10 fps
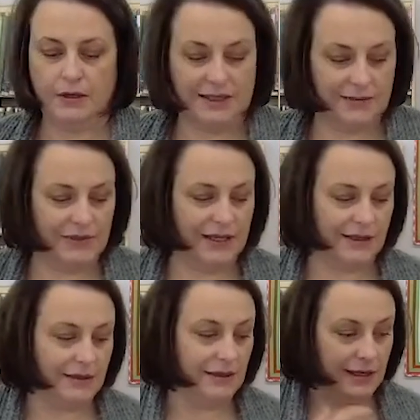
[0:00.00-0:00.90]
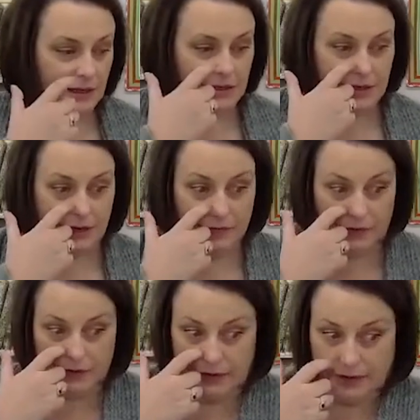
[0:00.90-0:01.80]
Seems like the Lindas have
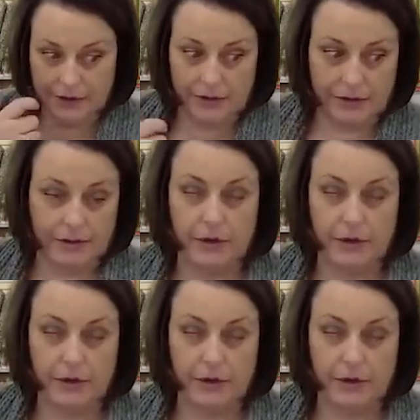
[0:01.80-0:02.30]
really good.